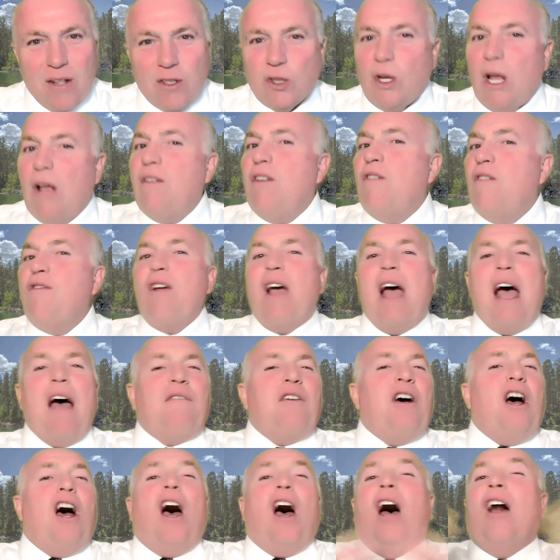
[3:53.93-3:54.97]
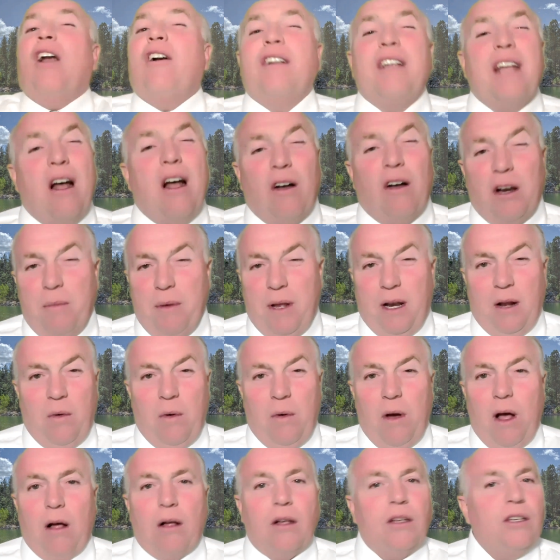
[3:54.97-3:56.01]
So even if you have a 100 gallon a minute
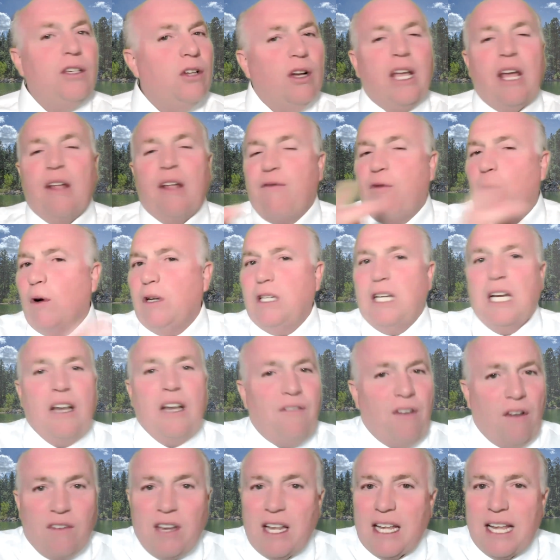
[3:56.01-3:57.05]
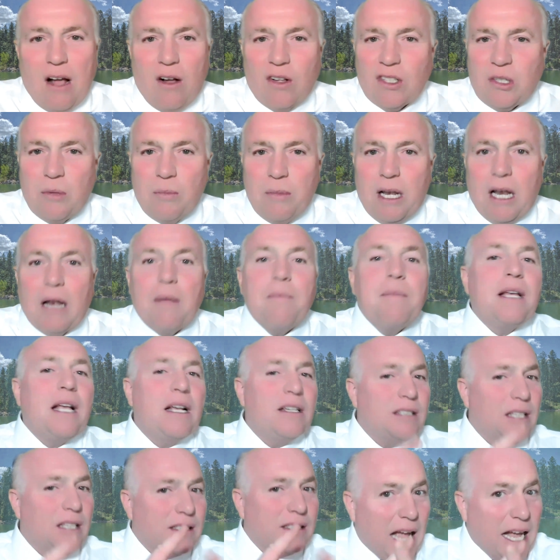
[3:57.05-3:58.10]
well, you'll get 14 to 15 gallons a minute
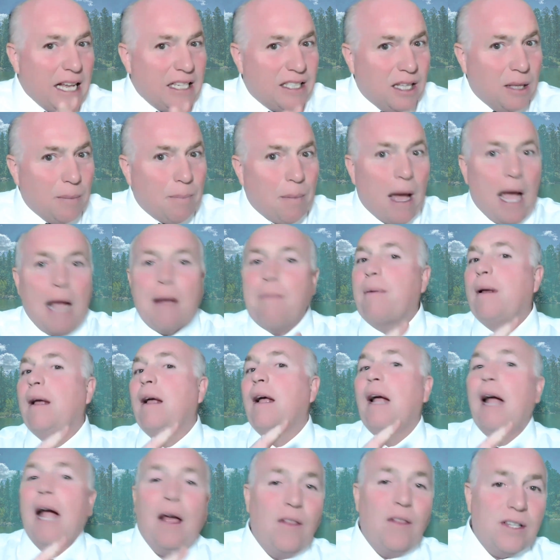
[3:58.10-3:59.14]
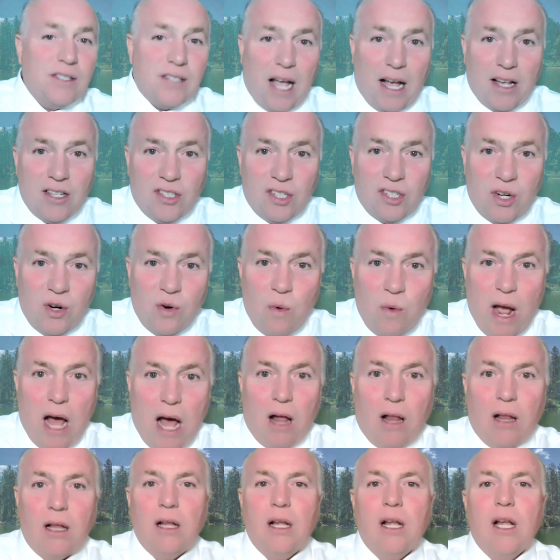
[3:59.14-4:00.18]
because the size of the pipe and the size of your
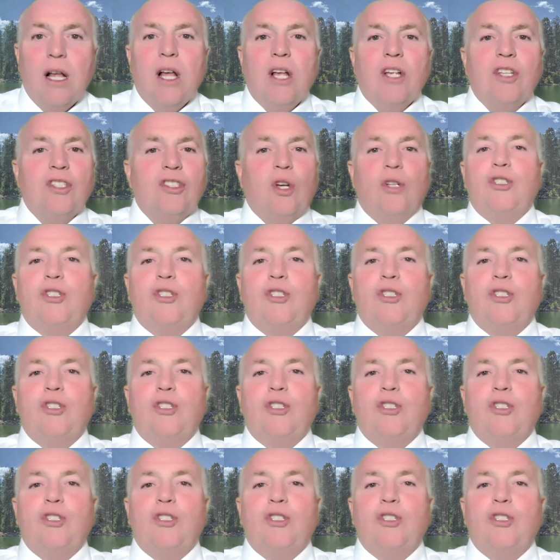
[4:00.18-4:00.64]
well. So